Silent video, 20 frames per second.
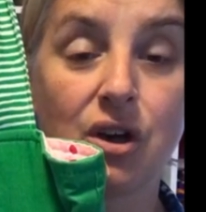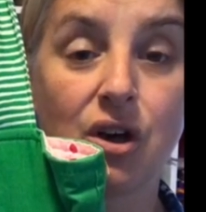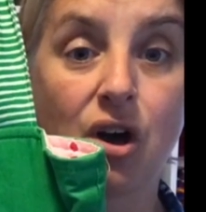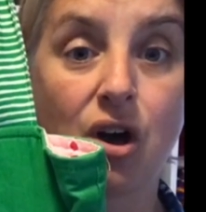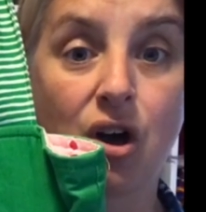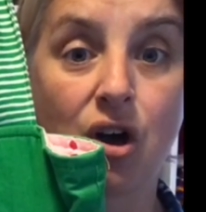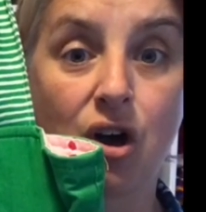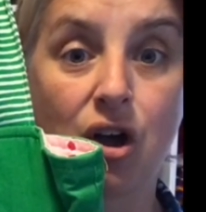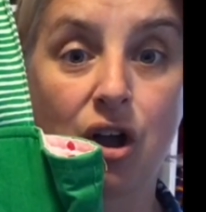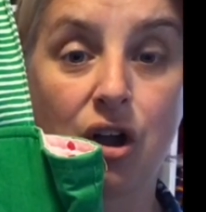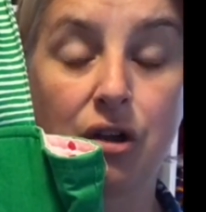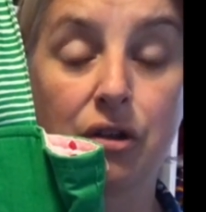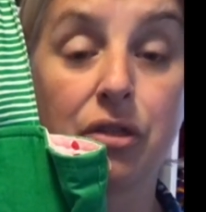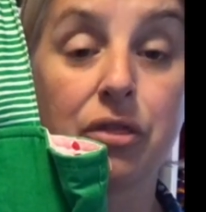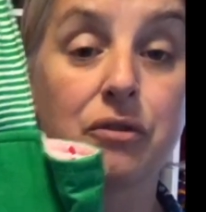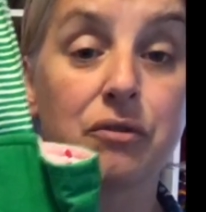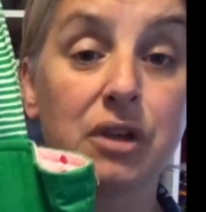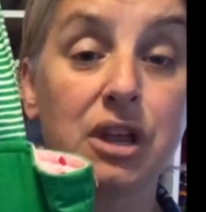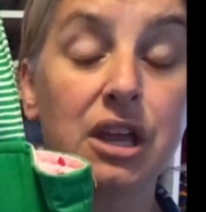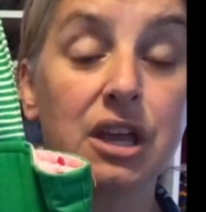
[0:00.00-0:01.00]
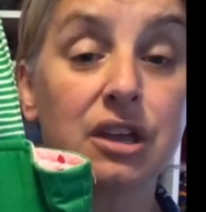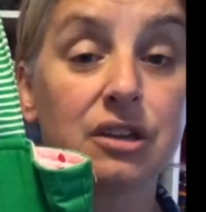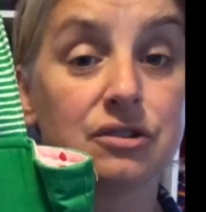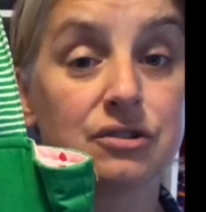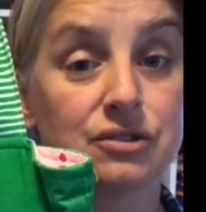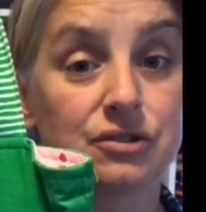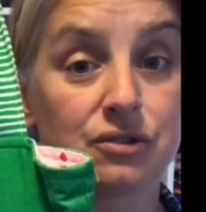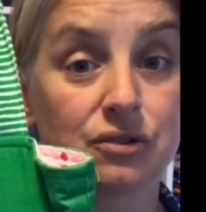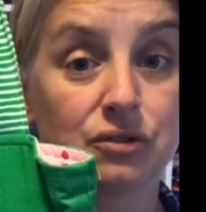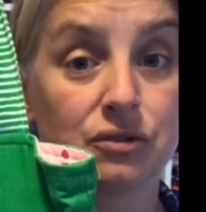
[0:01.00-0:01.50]
are 3-inch
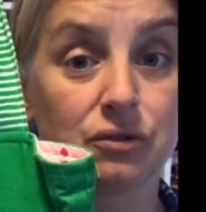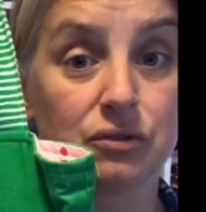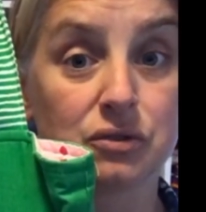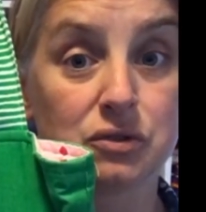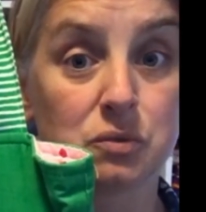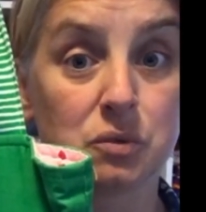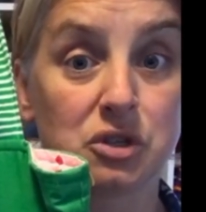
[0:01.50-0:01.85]
circles,